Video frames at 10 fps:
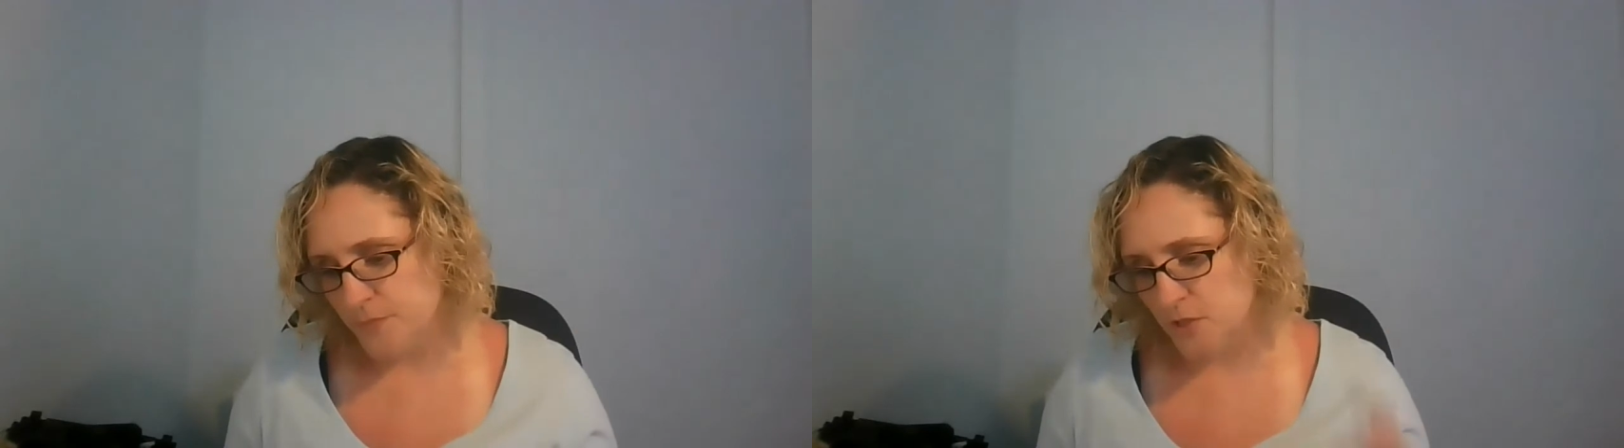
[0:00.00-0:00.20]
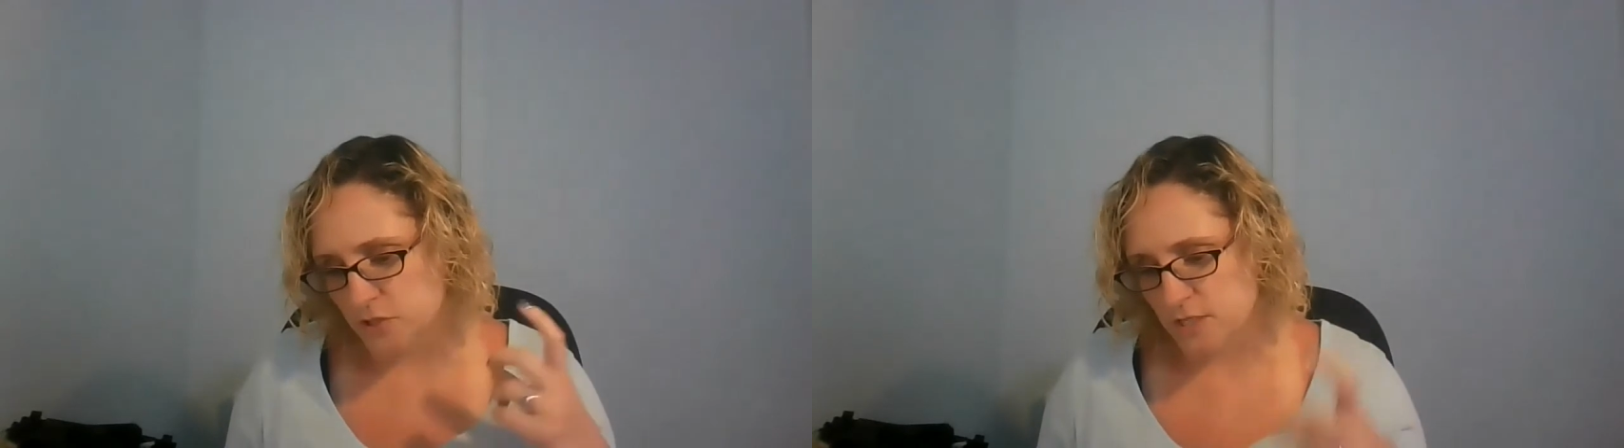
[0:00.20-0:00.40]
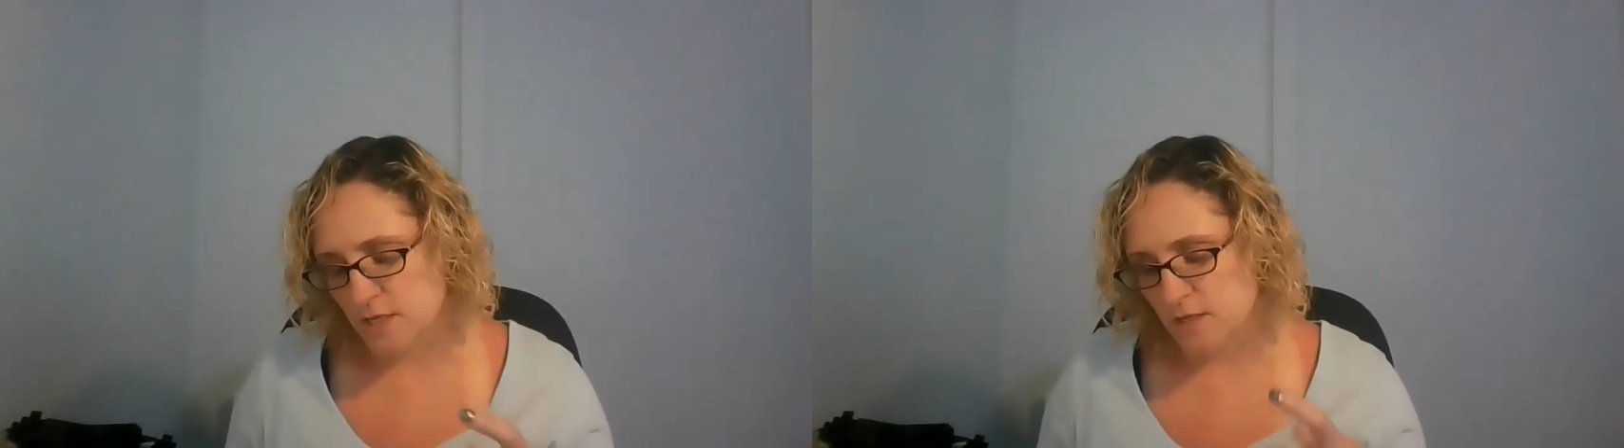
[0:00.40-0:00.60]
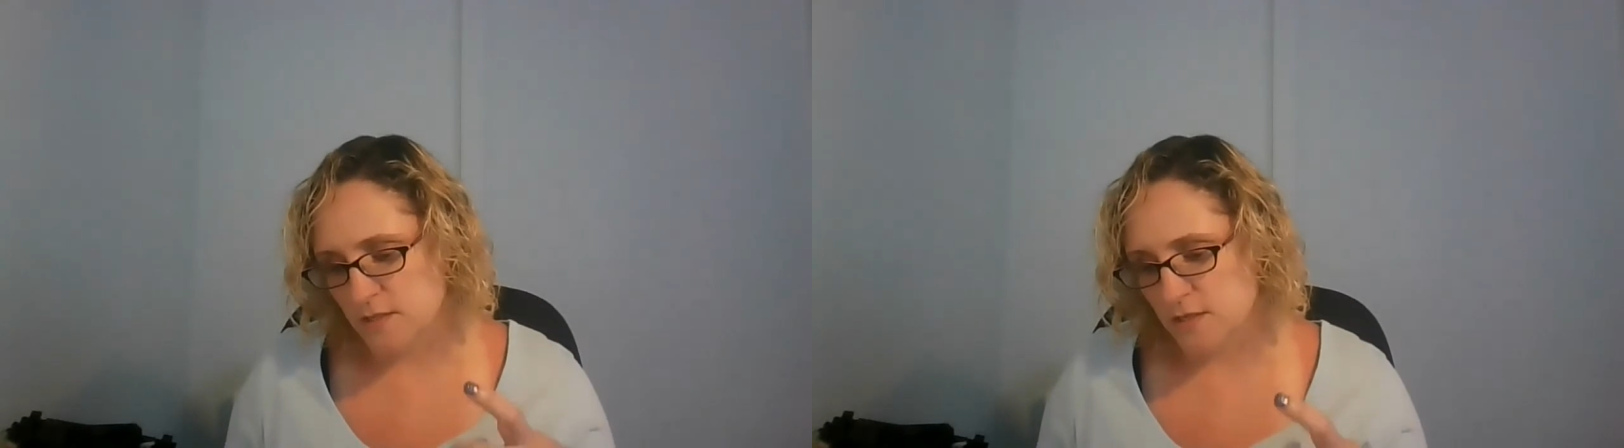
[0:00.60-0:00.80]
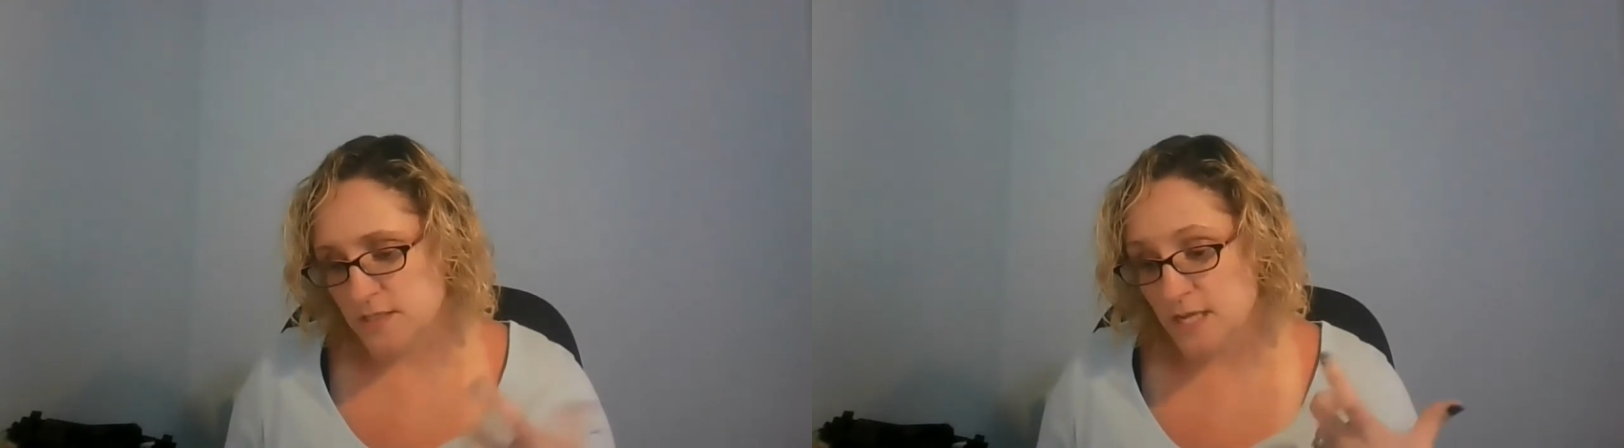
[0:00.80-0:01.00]
there's a
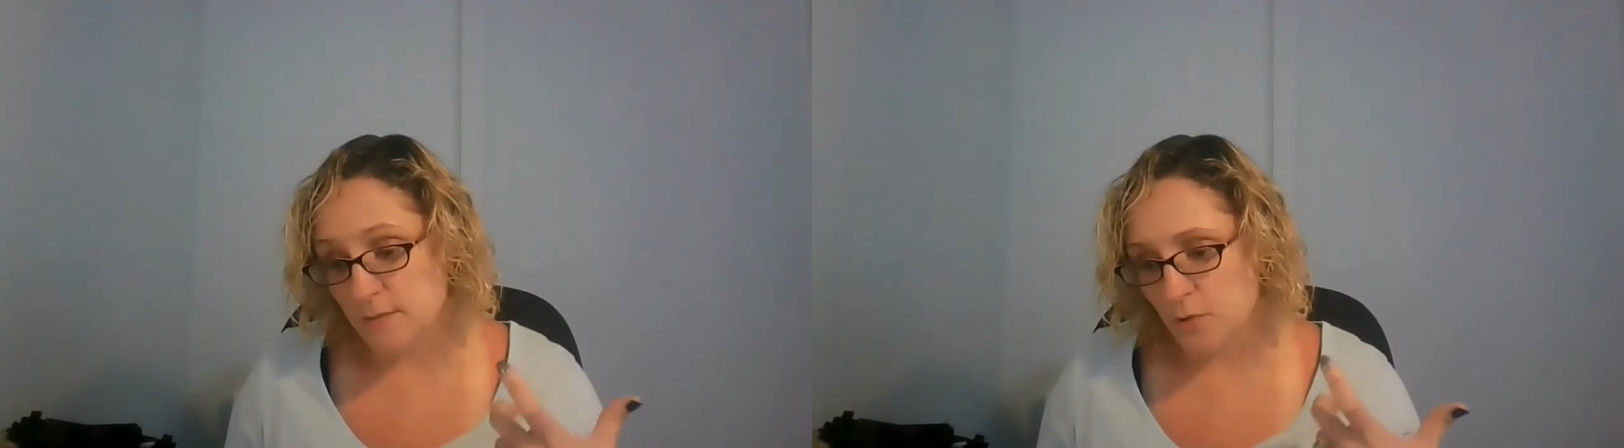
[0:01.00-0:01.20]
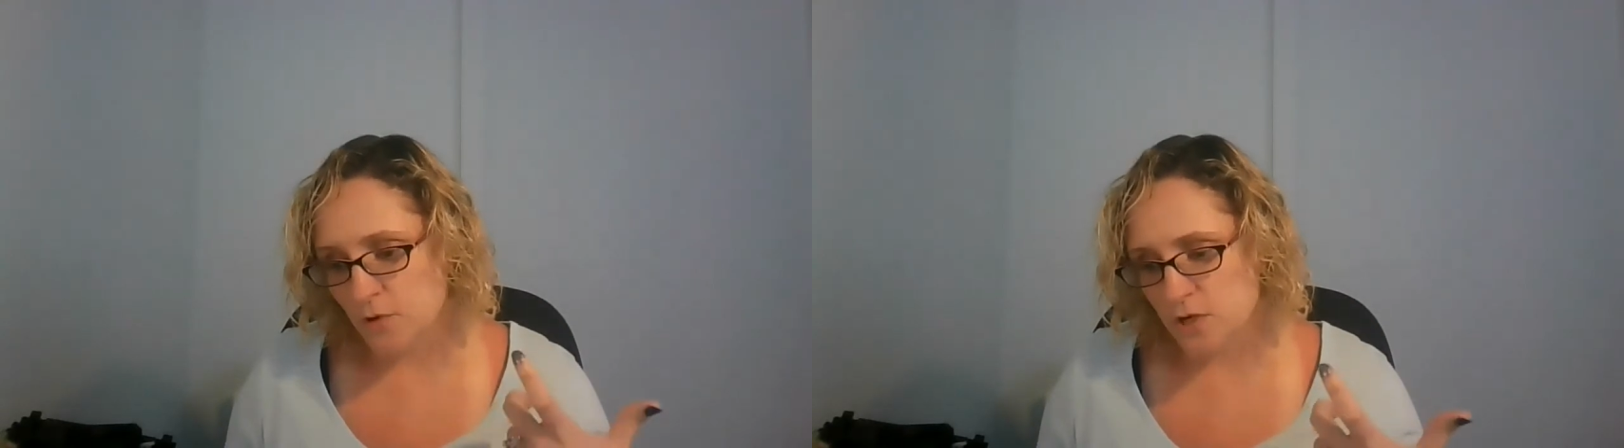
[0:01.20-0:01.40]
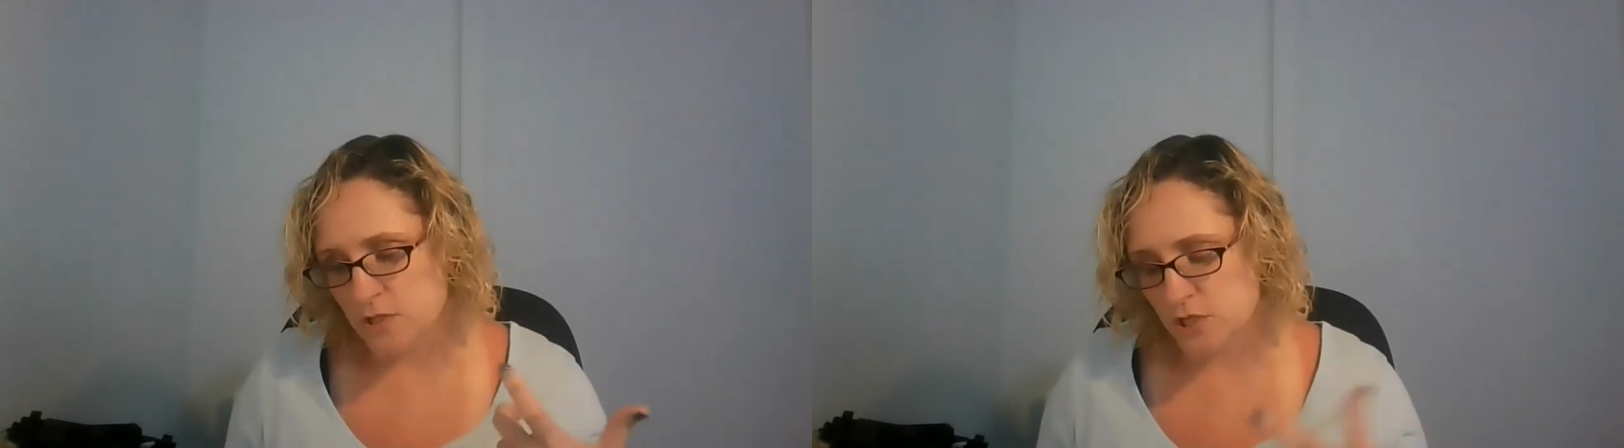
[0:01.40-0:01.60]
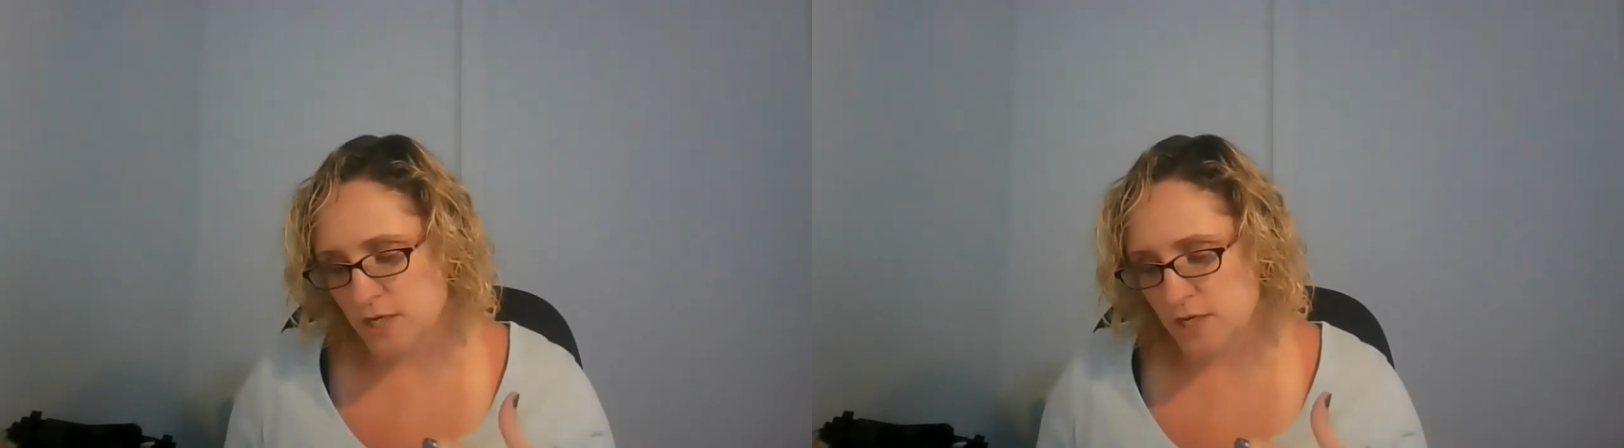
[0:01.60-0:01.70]
table on